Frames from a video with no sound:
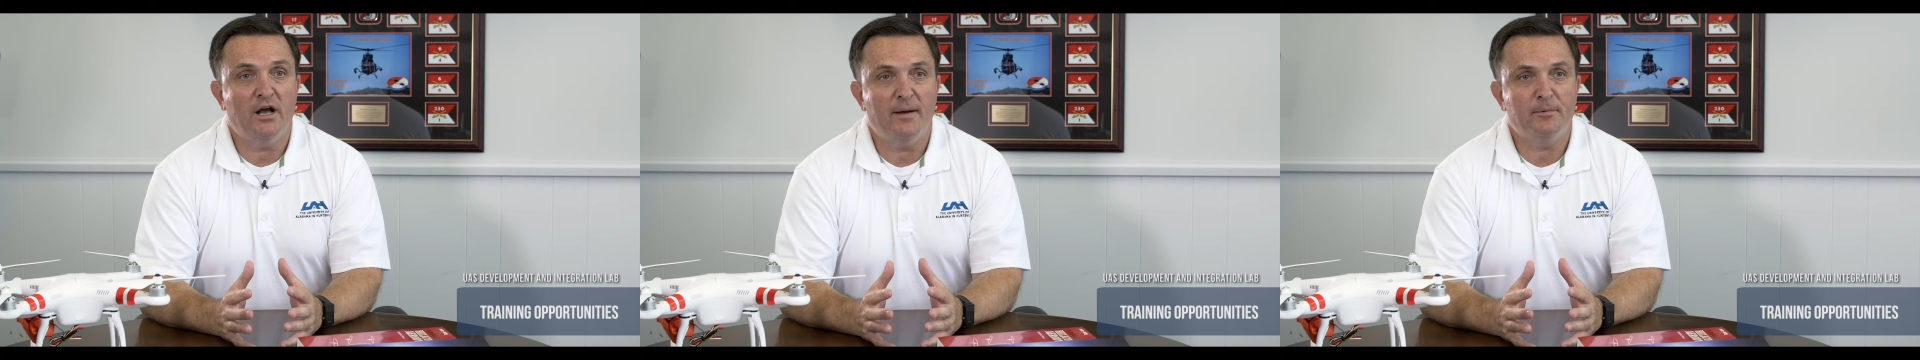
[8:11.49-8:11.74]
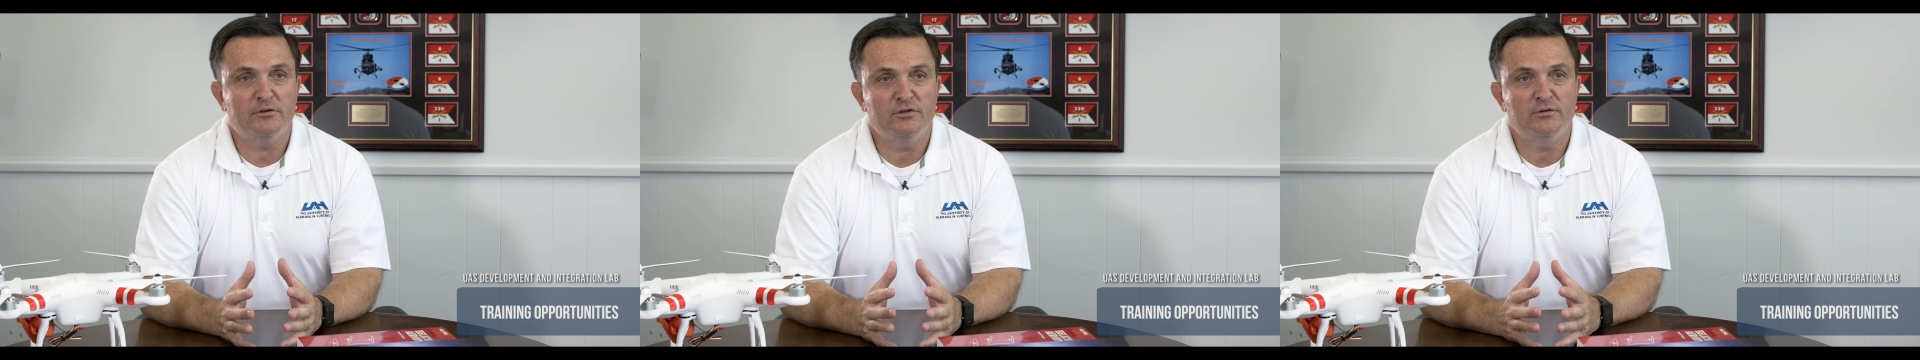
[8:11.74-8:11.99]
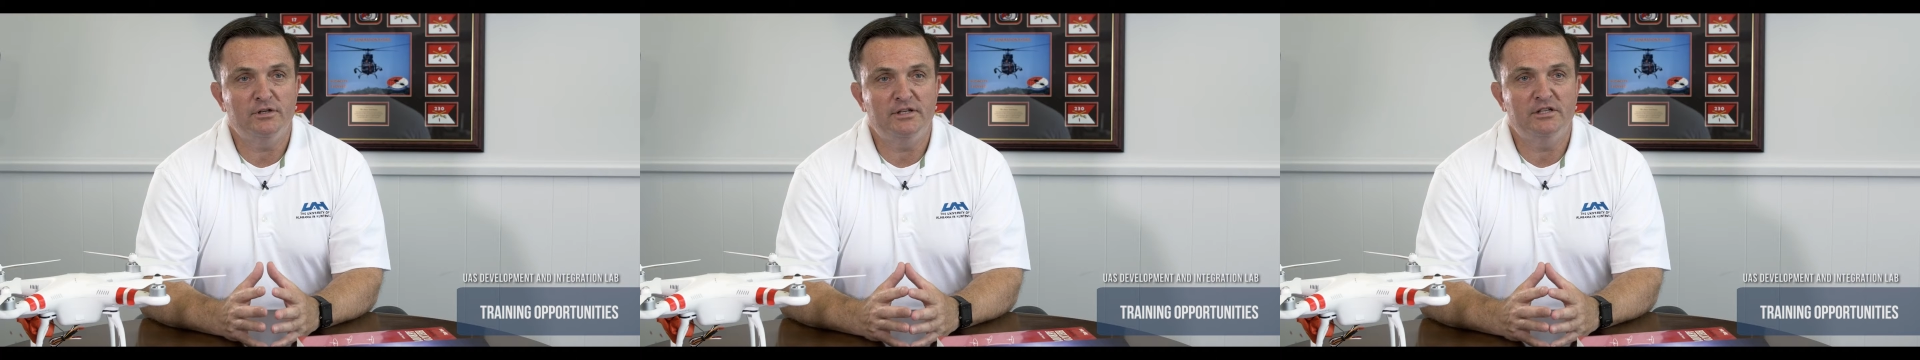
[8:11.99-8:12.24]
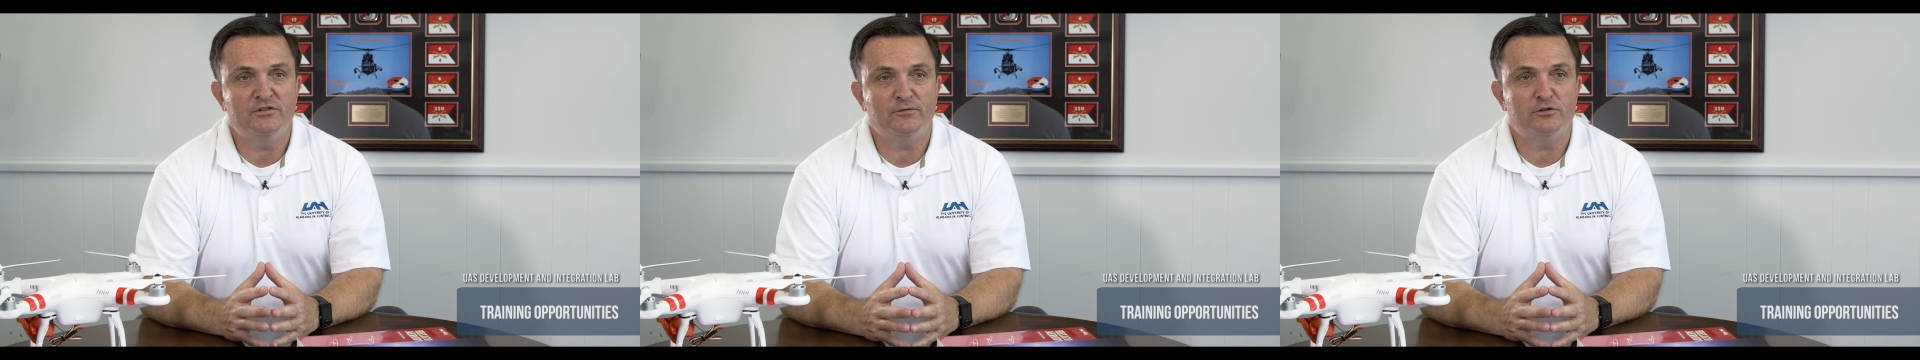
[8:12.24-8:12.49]

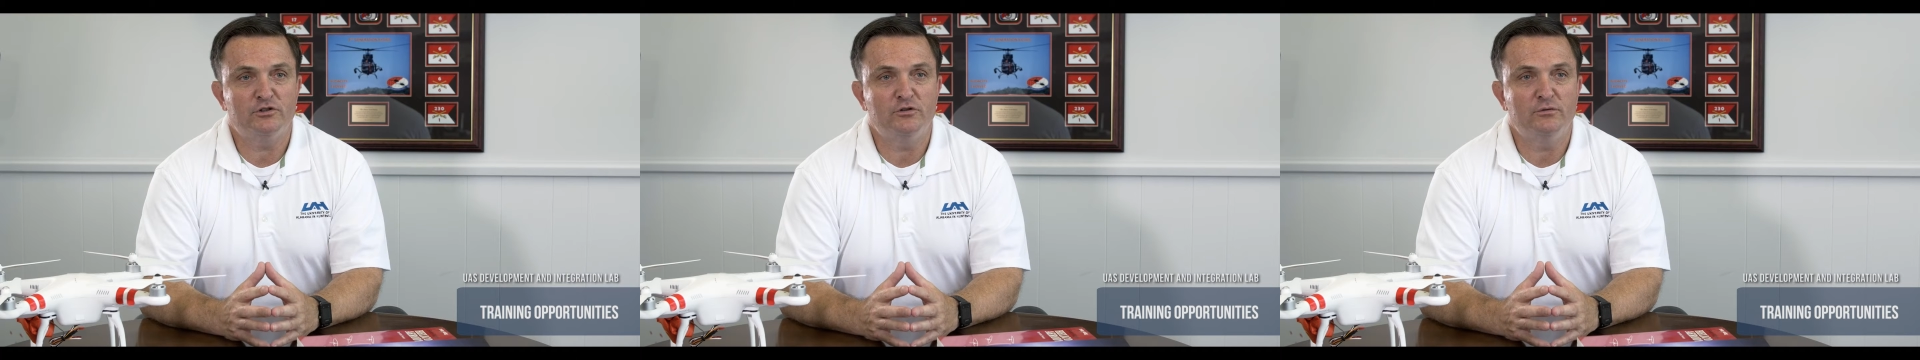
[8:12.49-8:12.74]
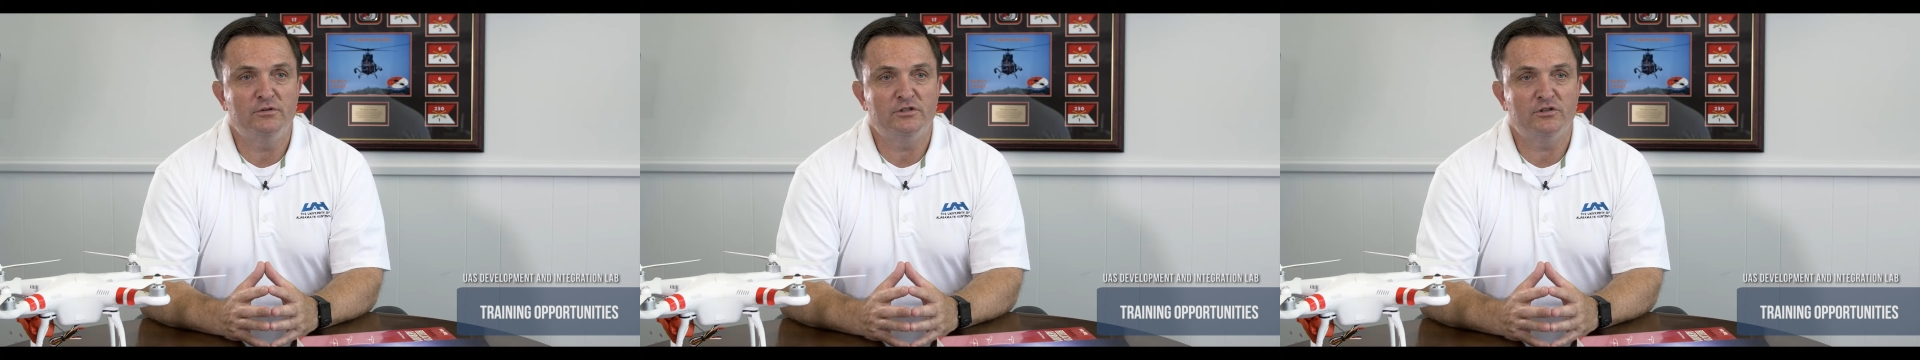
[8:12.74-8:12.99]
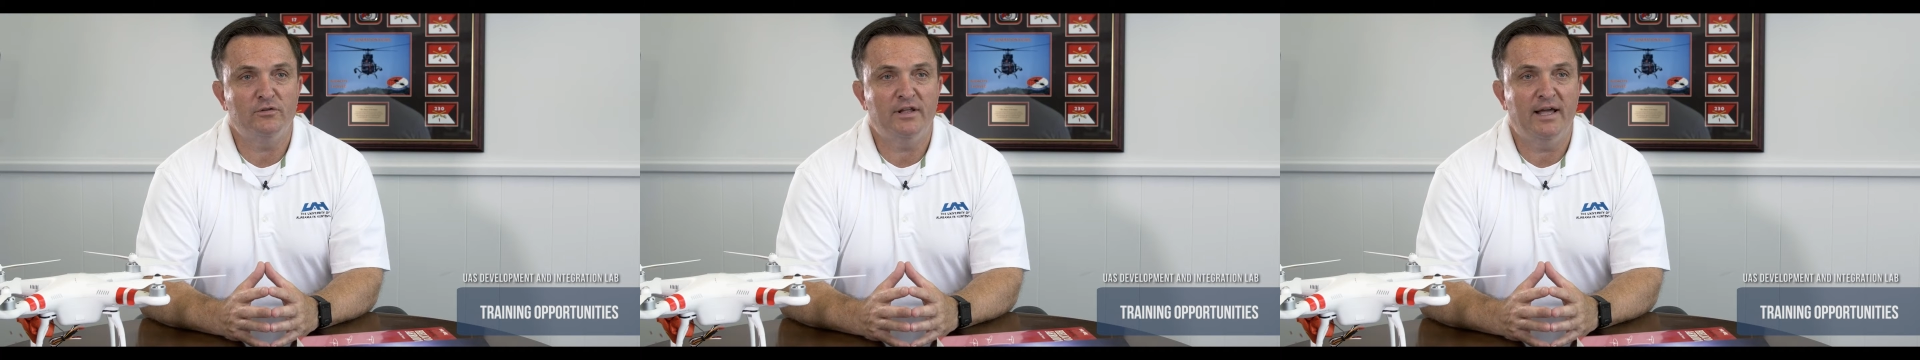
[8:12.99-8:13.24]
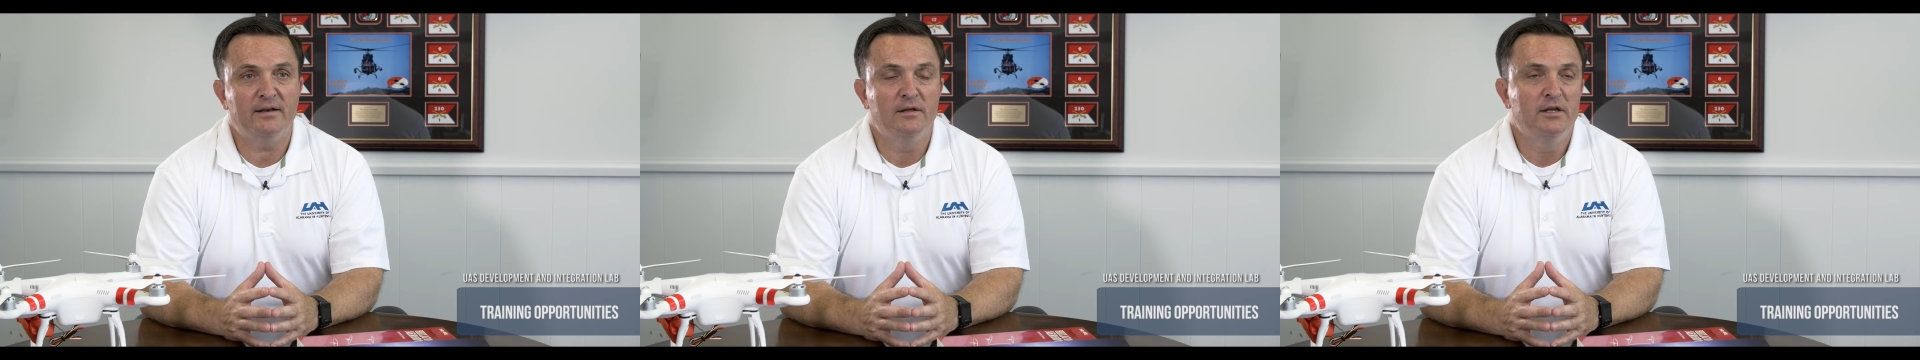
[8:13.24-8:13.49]
opportunities for students, so
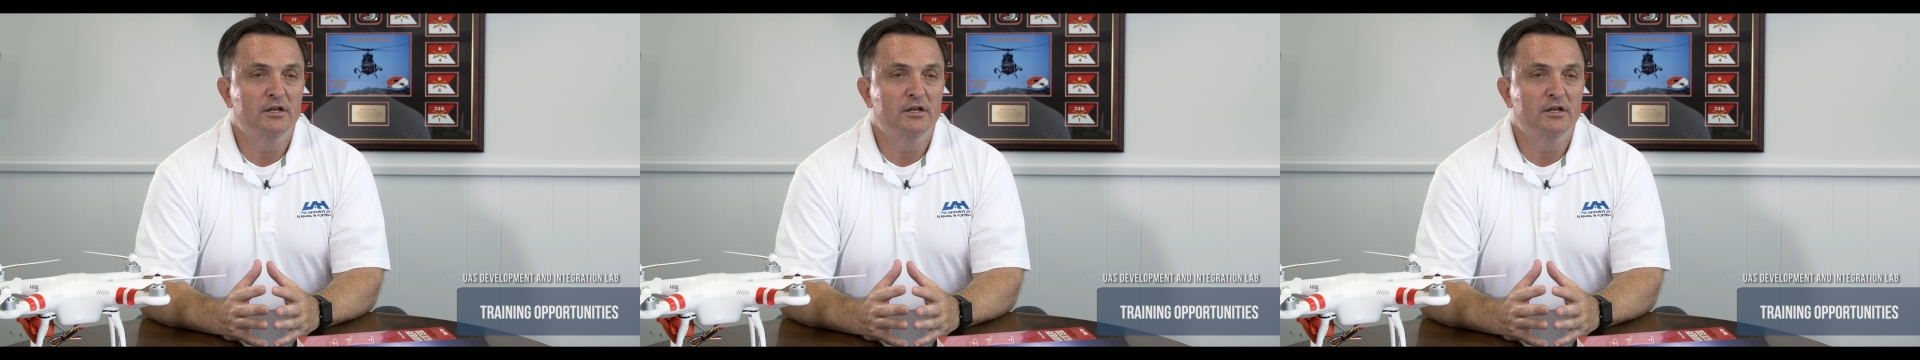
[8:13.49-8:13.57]
that